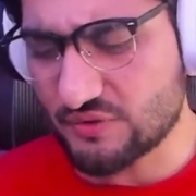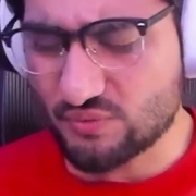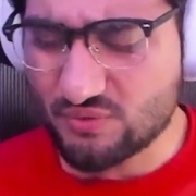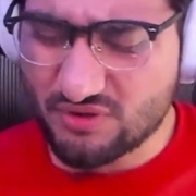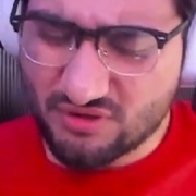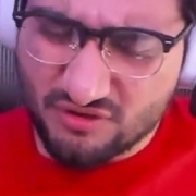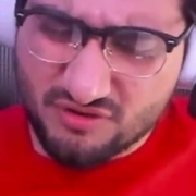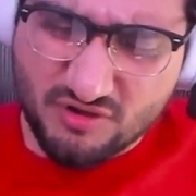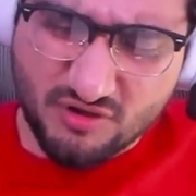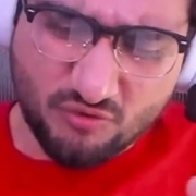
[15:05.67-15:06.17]

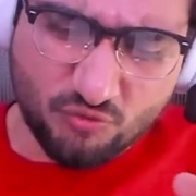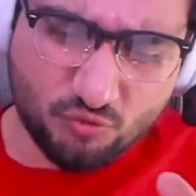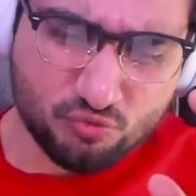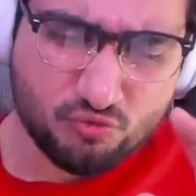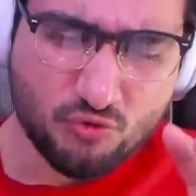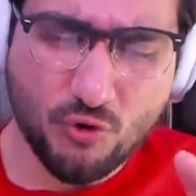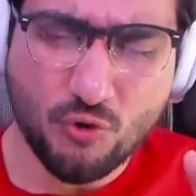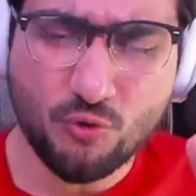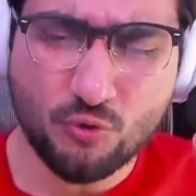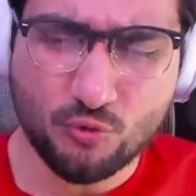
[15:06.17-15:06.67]
We're on a
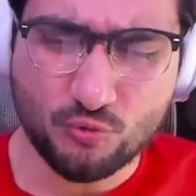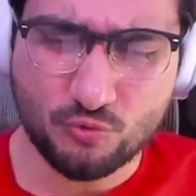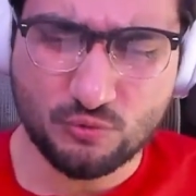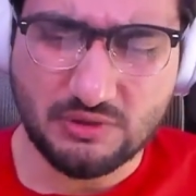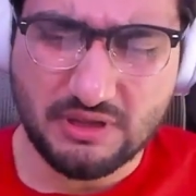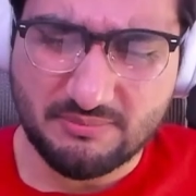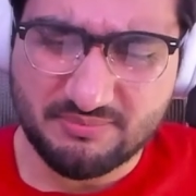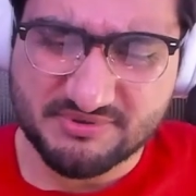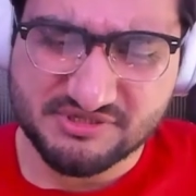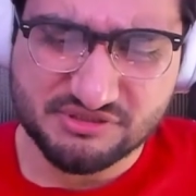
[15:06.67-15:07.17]
roll.
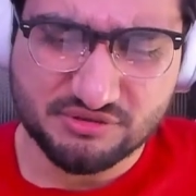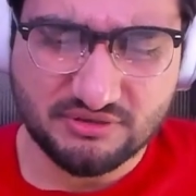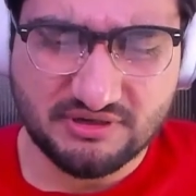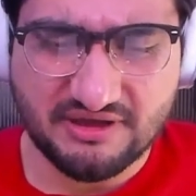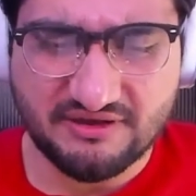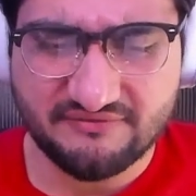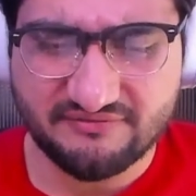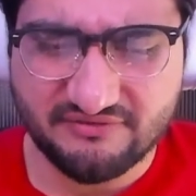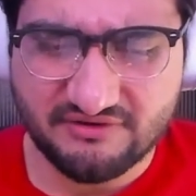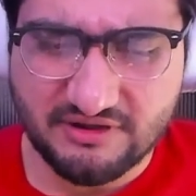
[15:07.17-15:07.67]
Episode
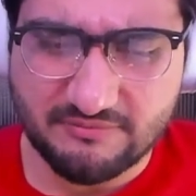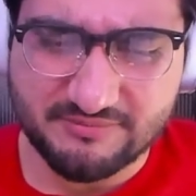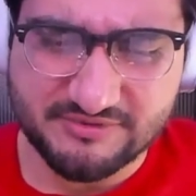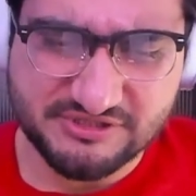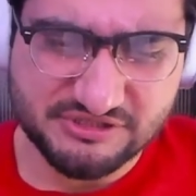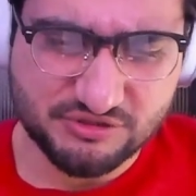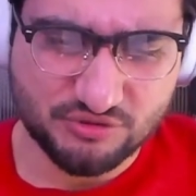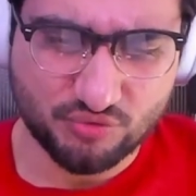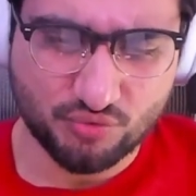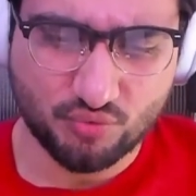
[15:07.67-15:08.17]
after
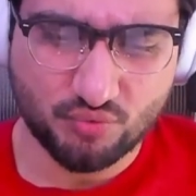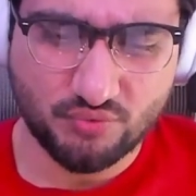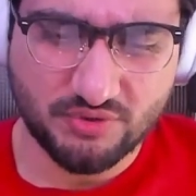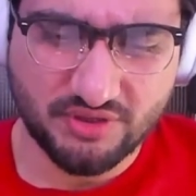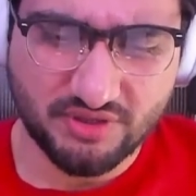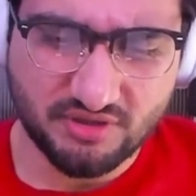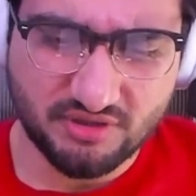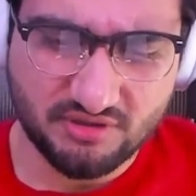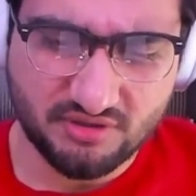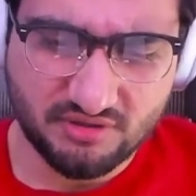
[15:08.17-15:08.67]
episode,
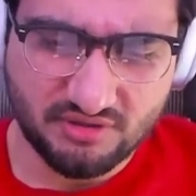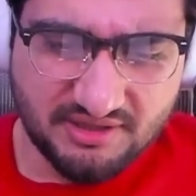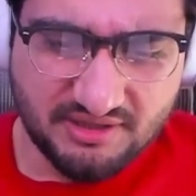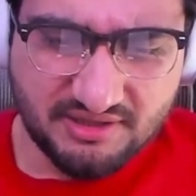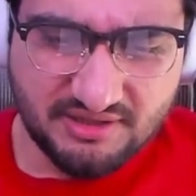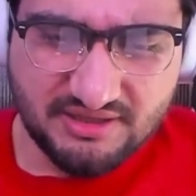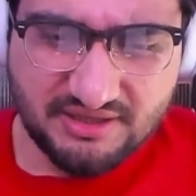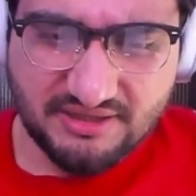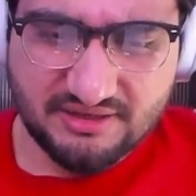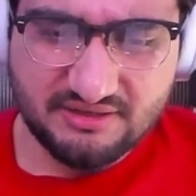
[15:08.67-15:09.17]
we are
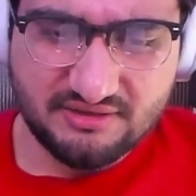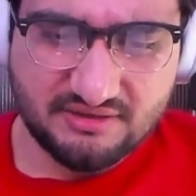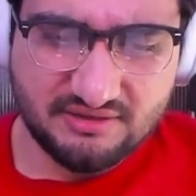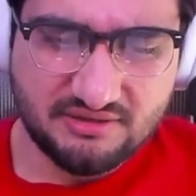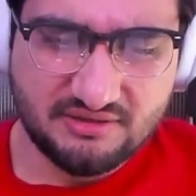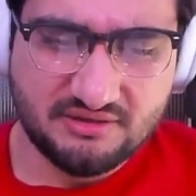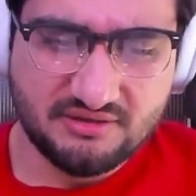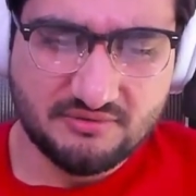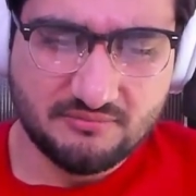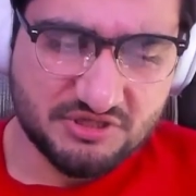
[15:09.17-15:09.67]

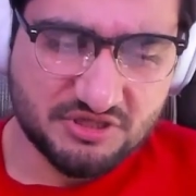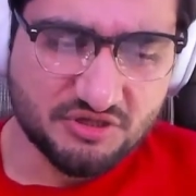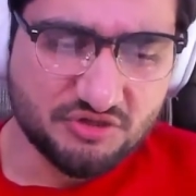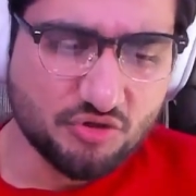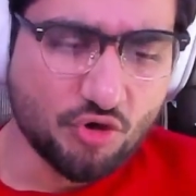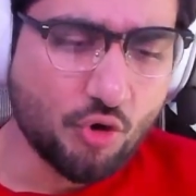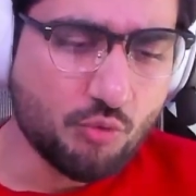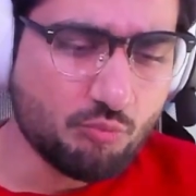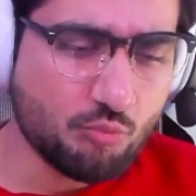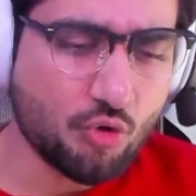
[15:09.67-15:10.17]
getting to
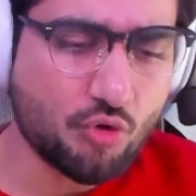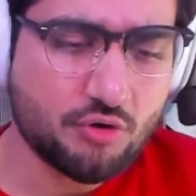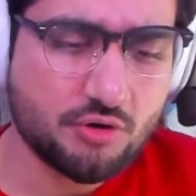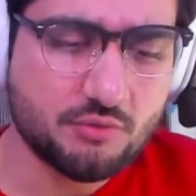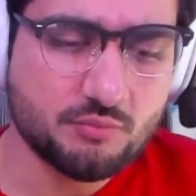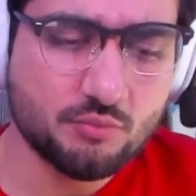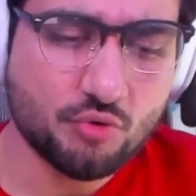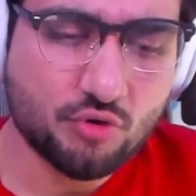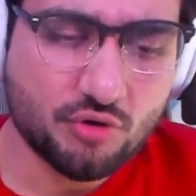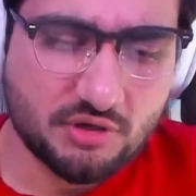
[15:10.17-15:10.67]
know more
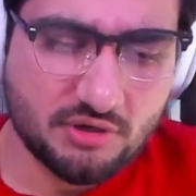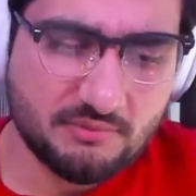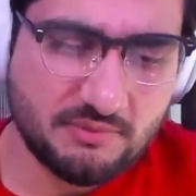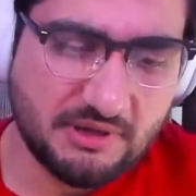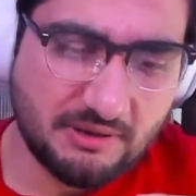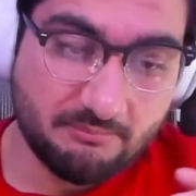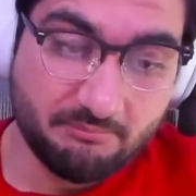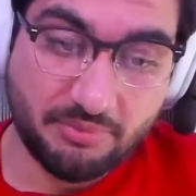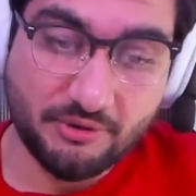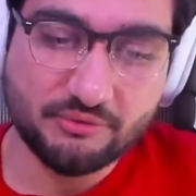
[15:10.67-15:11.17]
and more
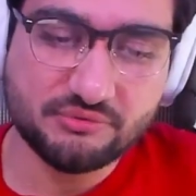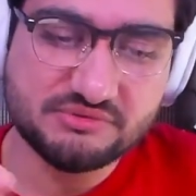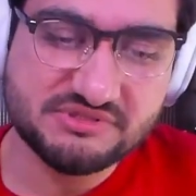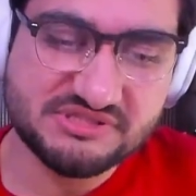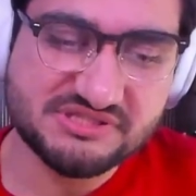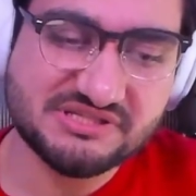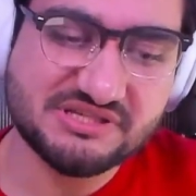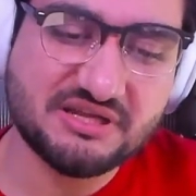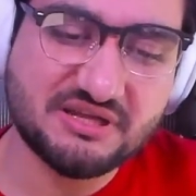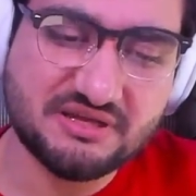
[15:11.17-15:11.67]
about both
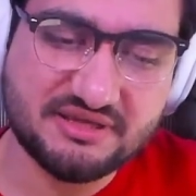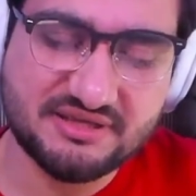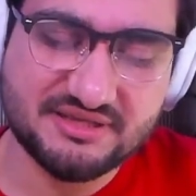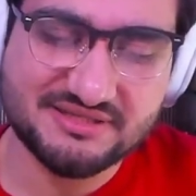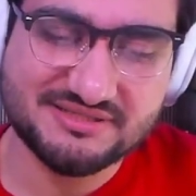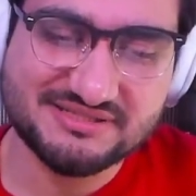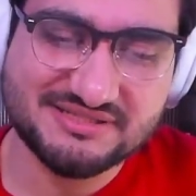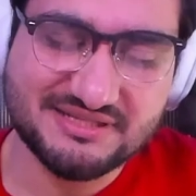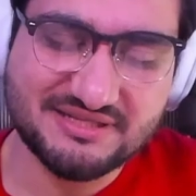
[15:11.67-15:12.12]
sides.